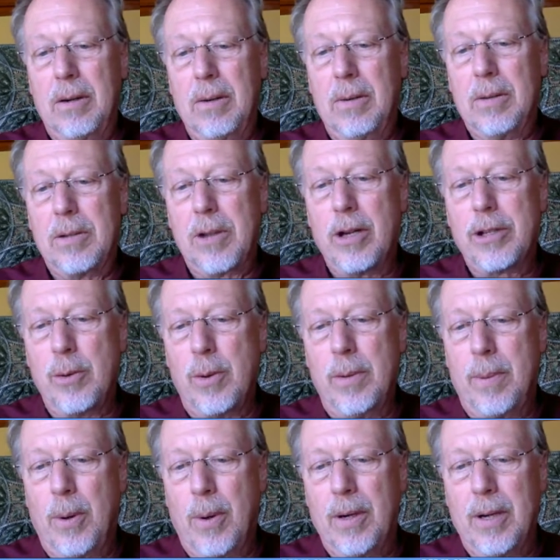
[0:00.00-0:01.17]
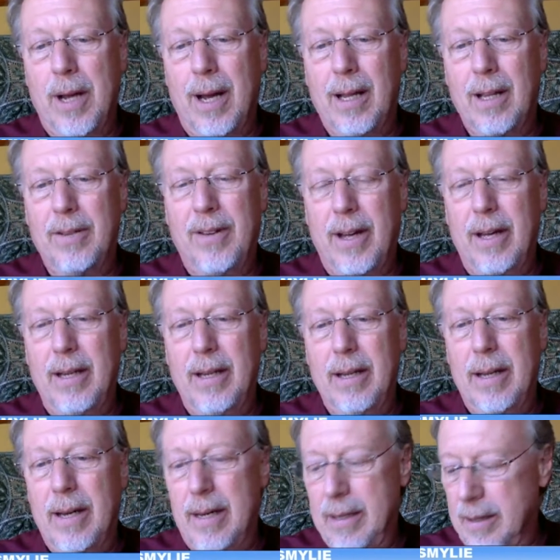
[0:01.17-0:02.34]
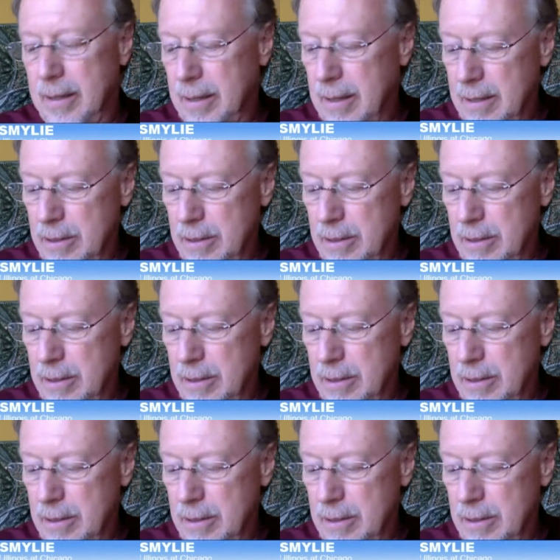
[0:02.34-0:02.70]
was also important to elevate, and